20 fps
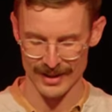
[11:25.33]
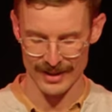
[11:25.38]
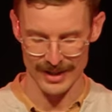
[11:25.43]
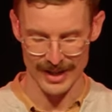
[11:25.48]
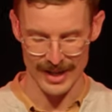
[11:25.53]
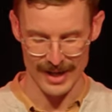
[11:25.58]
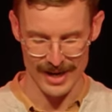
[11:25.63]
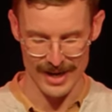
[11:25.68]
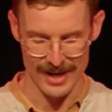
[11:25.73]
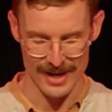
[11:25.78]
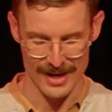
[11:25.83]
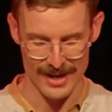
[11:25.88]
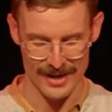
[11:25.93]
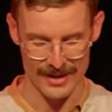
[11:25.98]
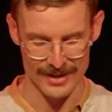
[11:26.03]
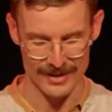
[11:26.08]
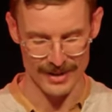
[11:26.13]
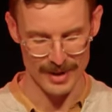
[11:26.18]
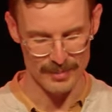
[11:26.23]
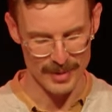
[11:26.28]

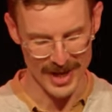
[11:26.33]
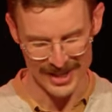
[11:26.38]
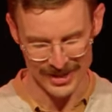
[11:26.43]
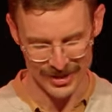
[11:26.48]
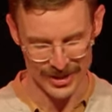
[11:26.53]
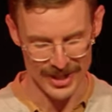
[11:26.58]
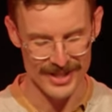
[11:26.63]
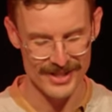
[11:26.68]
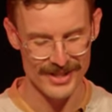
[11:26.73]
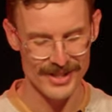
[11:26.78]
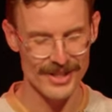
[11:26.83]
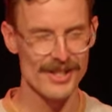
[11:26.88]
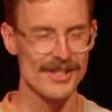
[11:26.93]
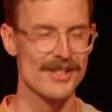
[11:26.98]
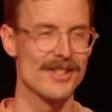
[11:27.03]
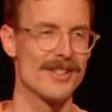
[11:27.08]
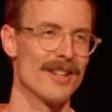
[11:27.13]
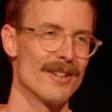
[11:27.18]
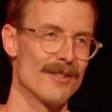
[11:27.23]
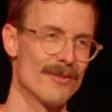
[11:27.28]
about
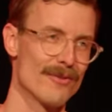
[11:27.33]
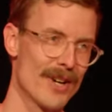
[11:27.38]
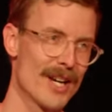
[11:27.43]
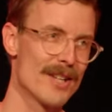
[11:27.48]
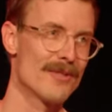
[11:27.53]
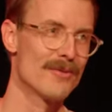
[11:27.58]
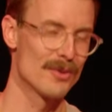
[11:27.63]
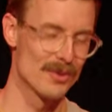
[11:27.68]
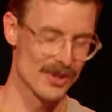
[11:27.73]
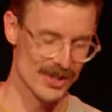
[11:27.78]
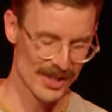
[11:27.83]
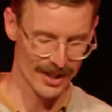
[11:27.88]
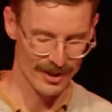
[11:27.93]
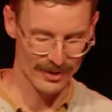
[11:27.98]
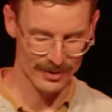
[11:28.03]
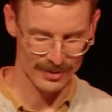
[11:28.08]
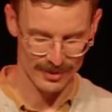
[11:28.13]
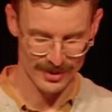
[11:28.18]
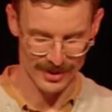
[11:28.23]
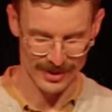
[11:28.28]
Jesus and faithful
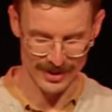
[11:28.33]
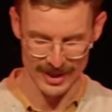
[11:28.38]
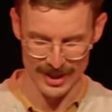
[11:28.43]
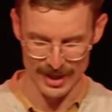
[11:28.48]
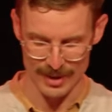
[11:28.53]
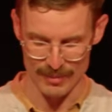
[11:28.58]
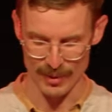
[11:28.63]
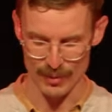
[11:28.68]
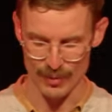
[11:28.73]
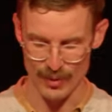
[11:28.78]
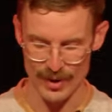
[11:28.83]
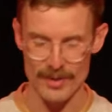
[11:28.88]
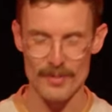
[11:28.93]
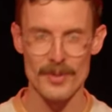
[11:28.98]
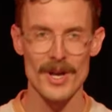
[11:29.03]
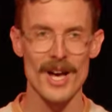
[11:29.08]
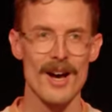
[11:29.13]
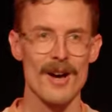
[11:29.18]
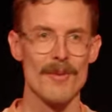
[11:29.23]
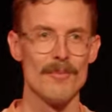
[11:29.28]
singles, but what
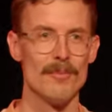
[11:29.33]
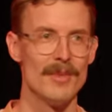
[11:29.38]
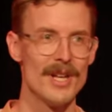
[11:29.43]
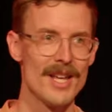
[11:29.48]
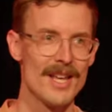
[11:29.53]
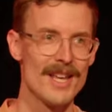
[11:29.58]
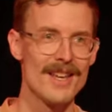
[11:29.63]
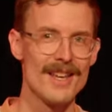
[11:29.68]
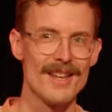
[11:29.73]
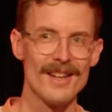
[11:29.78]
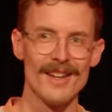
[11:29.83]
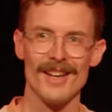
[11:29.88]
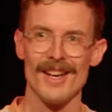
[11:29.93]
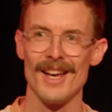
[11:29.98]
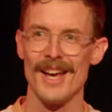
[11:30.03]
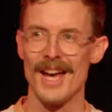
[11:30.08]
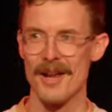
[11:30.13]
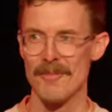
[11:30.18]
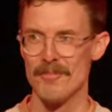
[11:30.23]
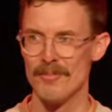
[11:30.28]
about me
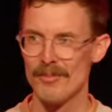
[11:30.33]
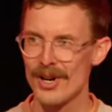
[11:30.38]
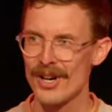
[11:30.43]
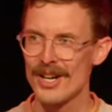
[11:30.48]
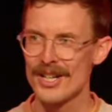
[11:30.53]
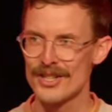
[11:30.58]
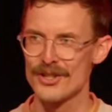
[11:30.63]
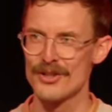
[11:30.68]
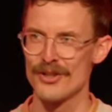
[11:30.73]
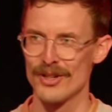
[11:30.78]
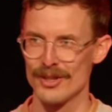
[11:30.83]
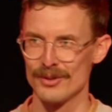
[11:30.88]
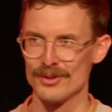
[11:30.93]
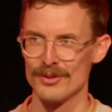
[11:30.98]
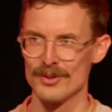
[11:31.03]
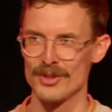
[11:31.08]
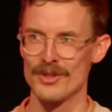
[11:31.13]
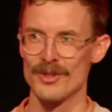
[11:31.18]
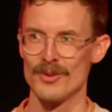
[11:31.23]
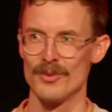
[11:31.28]
and my
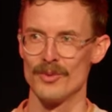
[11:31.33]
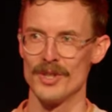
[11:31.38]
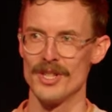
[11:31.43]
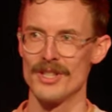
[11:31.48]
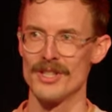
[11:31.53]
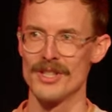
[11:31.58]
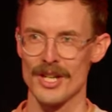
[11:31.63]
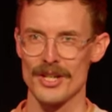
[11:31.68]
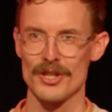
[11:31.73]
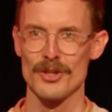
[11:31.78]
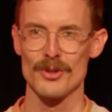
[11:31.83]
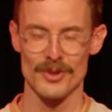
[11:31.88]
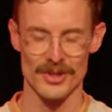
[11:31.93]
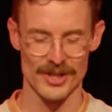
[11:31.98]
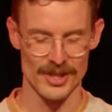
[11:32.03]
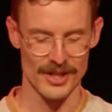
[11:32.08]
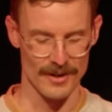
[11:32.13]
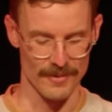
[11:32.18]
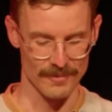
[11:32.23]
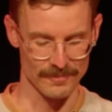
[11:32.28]
struggles with sexual
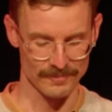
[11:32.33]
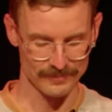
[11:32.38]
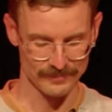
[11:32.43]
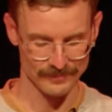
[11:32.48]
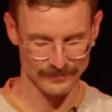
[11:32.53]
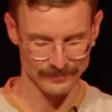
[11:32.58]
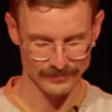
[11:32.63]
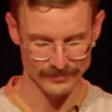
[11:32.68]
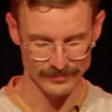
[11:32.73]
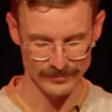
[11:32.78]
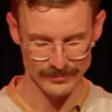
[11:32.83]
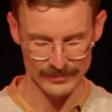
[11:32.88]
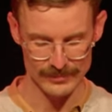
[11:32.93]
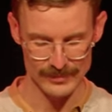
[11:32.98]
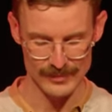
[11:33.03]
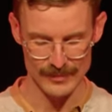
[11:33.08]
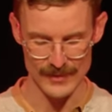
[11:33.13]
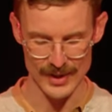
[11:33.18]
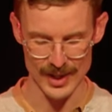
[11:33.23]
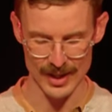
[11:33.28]
sin?
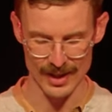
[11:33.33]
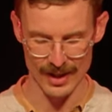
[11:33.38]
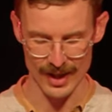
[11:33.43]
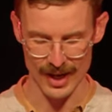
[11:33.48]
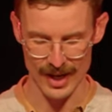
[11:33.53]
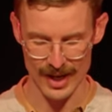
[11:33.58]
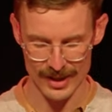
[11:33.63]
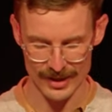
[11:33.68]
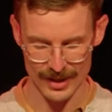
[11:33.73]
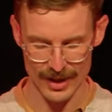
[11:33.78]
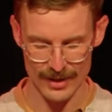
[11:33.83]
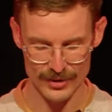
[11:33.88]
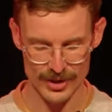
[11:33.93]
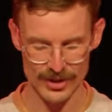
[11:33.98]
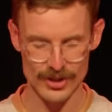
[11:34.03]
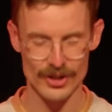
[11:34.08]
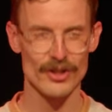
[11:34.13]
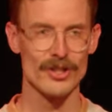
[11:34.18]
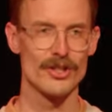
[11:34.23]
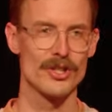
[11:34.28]
I've
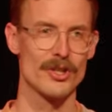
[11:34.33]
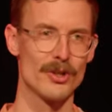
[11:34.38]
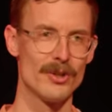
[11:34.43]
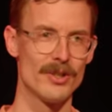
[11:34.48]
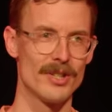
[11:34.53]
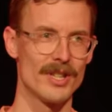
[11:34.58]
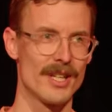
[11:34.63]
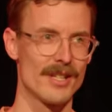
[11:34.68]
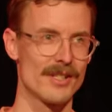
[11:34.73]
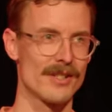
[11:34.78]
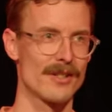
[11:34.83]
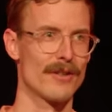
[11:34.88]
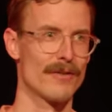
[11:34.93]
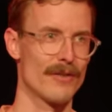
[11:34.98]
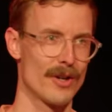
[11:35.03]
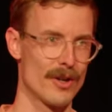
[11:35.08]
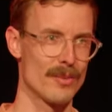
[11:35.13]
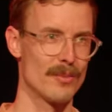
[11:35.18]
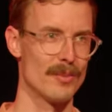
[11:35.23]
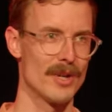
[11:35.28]
just got two things that have
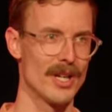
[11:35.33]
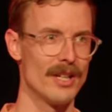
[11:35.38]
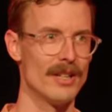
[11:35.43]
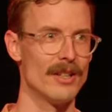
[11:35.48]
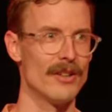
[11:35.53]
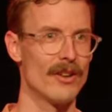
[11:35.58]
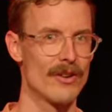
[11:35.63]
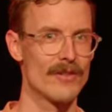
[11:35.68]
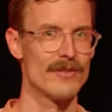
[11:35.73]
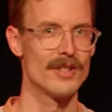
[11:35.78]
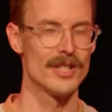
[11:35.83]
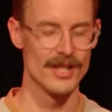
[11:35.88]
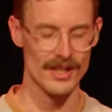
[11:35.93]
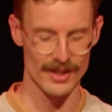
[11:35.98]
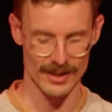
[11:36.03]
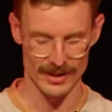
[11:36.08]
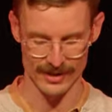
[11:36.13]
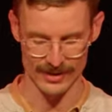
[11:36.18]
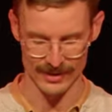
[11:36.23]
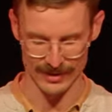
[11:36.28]
helped me over the
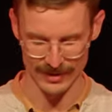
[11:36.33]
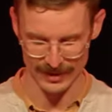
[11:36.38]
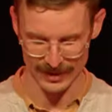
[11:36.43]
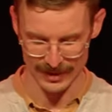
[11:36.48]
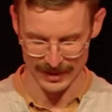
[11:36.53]
years.